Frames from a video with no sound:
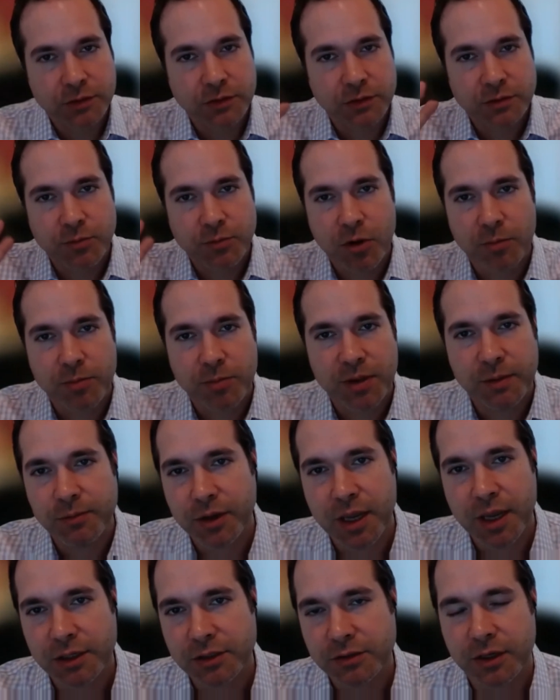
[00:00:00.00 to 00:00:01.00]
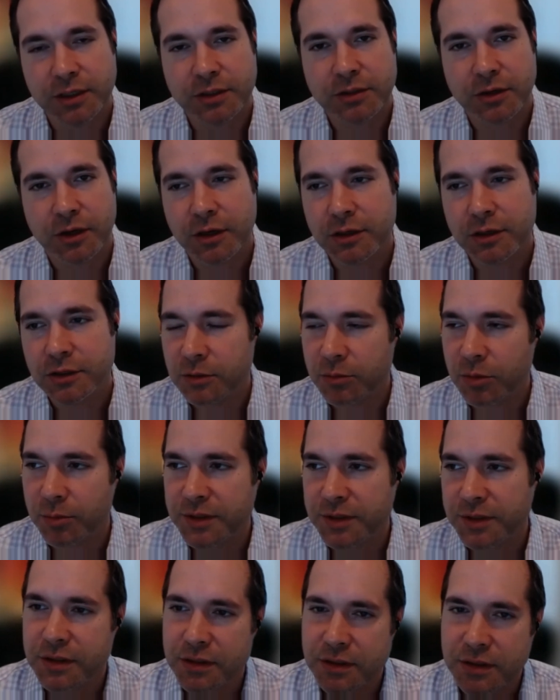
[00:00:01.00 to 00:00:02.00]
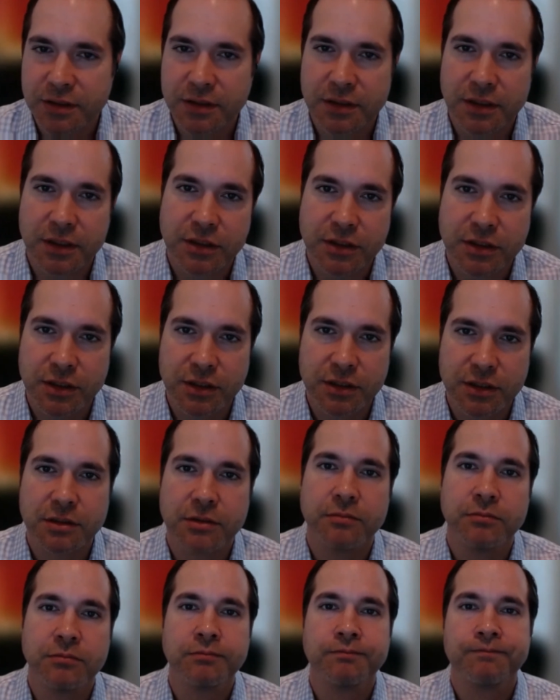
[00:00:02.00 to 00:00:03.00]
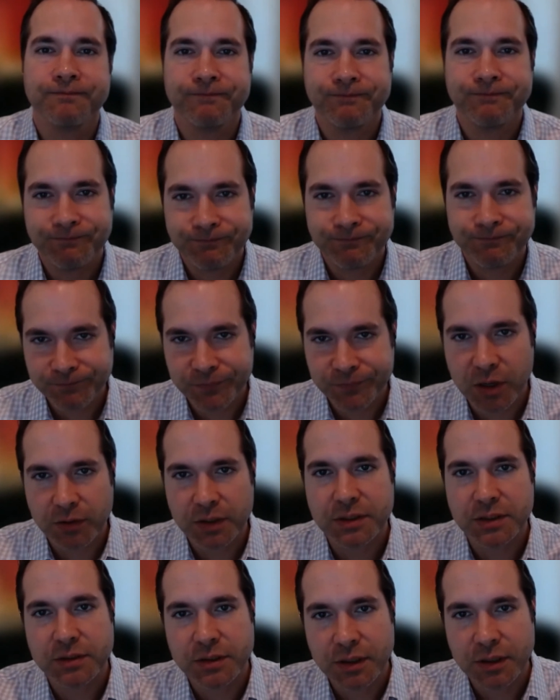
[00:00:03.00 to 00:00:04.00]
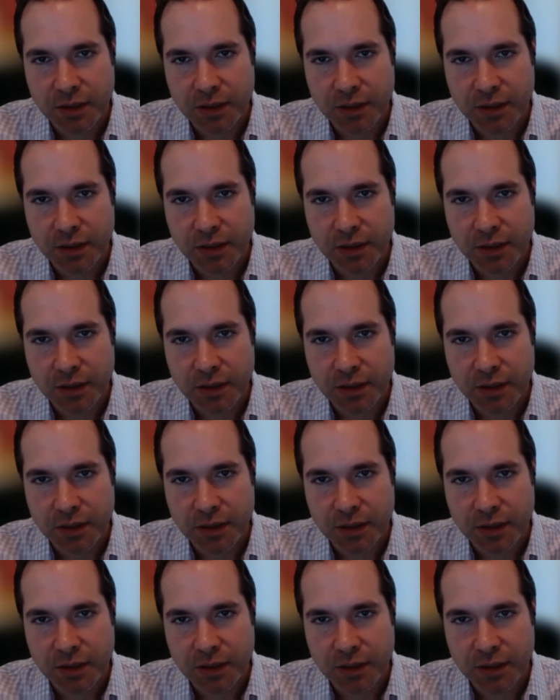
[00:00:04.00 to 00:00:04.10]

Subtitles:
of smart people can't try to start consumer businesses. It's just, everybody's